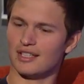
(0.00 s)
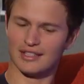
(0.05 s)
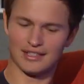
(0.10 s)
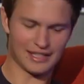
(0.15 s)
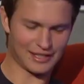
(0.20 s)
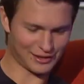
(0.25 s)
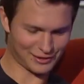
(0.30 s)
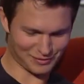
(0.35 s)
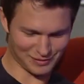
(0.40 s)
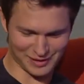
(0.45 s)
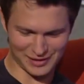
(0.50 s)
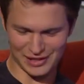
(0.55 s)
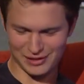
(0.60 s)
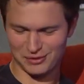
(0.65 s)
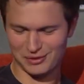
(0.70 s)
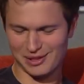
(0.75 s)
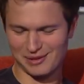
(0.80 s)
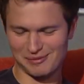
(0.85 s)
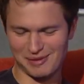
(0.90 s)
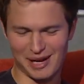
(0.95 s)
Thanks, man. That's
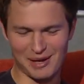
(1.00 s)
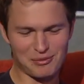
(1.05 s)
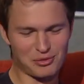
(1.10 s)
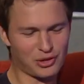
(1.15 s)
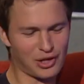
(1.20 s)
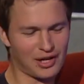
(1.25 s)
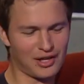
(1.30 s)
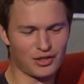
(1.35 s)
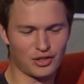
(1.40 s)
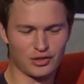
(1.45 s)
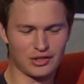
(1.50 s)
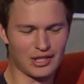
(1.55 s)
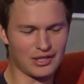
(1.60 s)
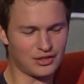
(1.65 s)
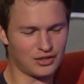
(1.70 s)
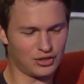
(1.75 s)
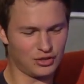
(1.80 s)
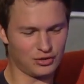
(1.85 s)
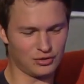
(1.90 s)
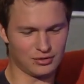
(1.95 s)
what I'm trying to do that
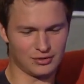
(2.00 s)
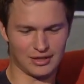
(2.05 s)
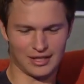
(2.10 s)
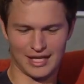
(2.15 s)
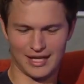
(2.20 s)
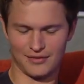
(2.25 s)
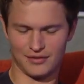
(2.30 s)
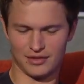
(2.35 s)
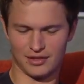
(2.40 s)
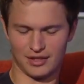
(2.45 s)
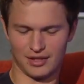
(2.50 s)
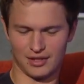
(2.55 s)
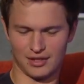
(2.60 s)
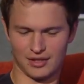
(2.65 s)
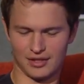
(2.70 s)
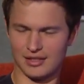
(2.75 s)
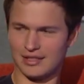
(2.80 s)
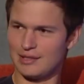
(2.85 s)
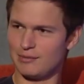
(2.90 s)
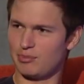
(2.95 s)
too. I have
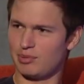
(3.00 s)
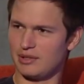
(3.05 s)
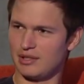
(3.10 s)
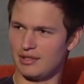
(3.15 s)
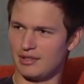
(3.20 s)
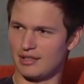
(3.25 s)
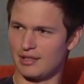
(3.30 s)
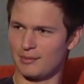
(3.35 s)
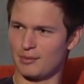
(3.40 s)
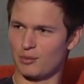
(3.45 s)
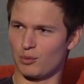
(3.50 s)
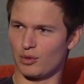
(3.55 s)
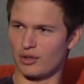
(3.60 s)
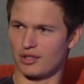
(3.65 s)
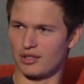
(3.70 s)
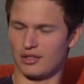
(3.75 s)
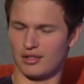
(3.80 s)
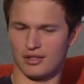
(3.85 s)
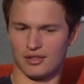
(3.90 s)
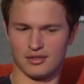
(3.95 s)
an EP that I've been
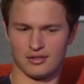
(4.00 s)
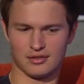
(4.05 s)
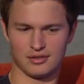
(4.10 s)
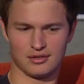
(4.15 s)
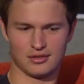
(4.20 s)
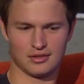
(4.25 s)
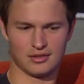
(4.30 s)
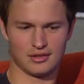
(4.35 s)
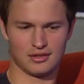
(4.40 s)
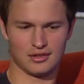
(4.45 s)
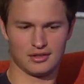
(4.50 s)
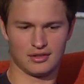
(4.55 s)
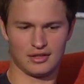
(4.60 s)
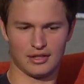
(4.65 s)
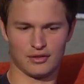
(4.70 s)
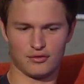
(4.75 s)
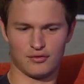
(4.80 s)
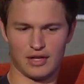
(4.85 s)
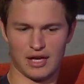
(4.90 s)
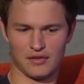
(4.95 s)
working on,
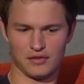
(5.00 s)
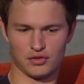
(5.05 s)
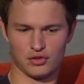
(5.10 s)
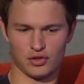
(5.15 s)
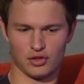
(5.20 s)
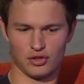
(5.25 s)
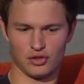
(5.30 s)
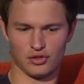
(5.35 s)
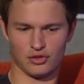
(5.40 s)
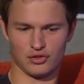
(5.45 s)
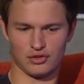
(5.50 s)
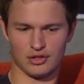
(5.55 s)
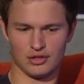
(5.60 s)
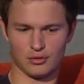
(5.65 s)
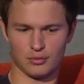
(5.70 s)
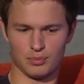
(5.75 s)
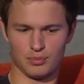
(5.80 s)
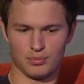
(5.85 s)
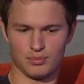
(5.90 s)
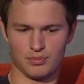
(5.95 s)
like 5 songs that
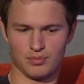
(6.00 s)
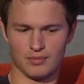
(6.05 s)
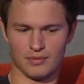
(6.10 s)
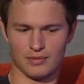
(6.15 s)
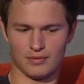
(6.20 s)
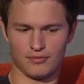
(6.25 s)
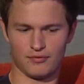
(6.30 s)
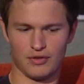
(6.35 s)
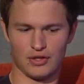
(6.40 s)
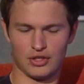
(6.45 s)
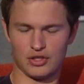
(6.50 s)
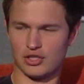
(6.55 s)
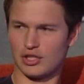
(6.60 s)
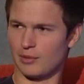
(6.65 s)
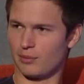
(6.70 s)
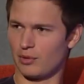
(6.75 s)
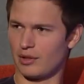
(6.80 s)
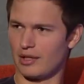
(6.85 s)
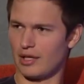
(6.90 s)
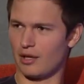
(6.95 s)
are finishing
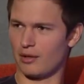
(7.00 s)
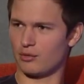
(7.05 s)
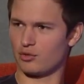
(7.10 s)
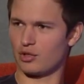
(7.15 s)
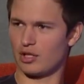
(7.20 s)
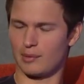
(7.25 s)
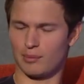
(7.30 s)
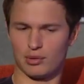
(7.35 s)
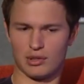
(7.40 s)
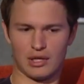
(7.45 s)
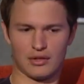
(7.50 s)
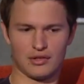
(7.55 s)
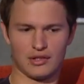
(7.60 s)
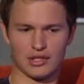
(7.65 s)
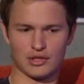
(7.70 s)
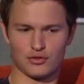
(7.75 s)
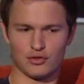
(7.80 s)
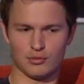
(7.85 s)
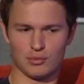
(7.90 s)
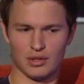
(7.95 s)
up right now and trying to put out in the
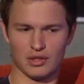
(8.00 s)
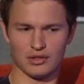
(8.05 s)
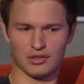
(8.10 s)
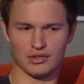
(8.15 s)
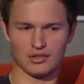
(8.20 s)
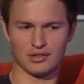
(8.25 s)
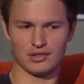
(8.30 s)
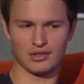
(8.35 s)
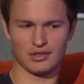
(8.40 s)
next few months.